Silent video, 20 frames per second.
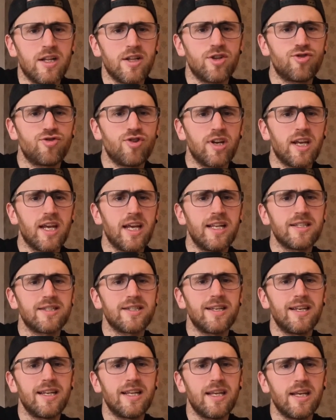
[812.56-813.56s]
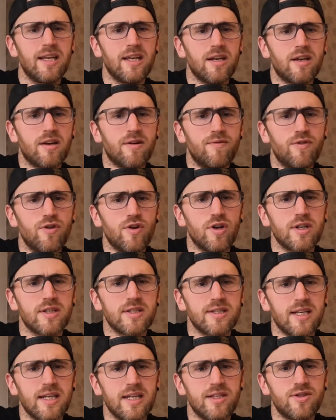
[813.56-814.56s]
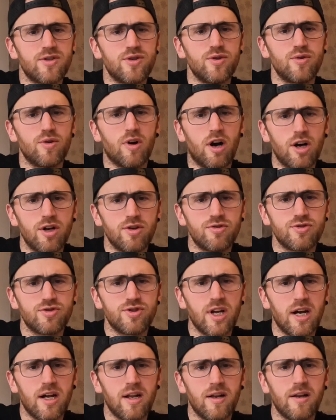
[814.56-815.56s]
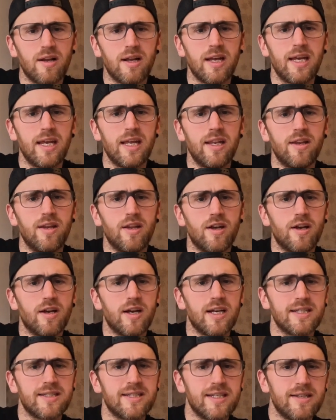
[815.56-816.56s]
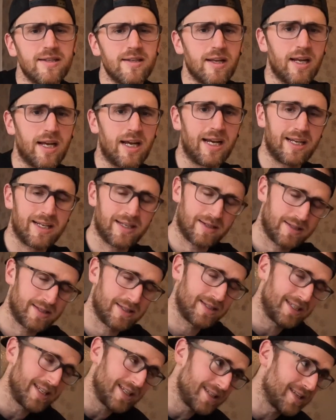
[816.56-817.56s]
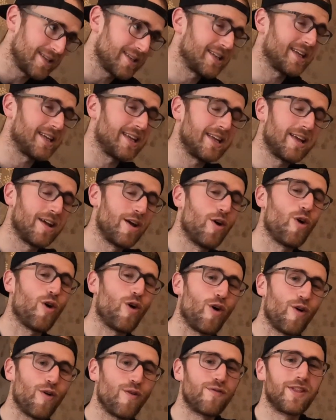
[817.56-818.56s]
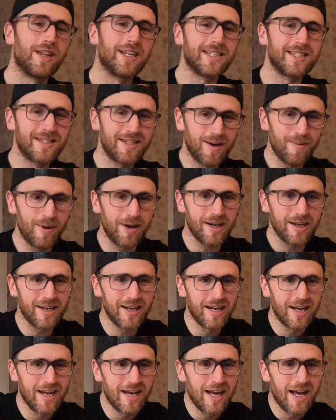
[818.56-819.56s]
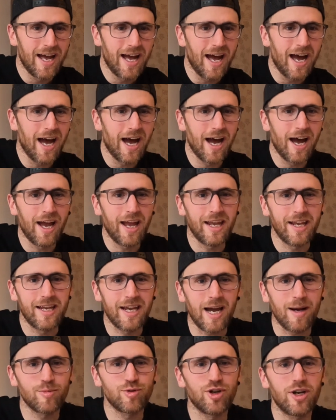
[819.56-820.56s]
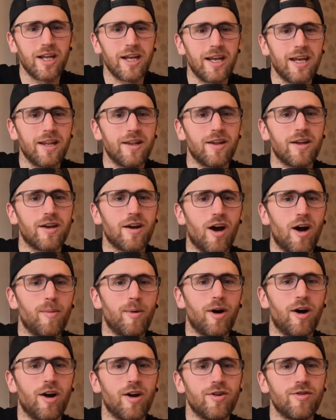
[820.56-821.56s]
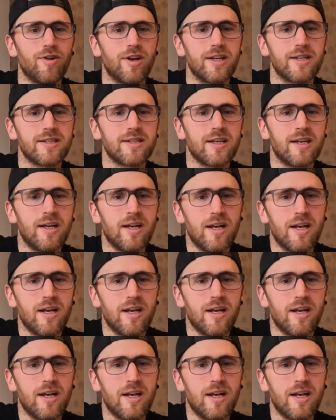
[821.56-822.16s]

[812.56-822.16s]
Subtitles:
The drink instantly converts into hydrogel in the acidity of the stomach, encapsulating the carbohydrates.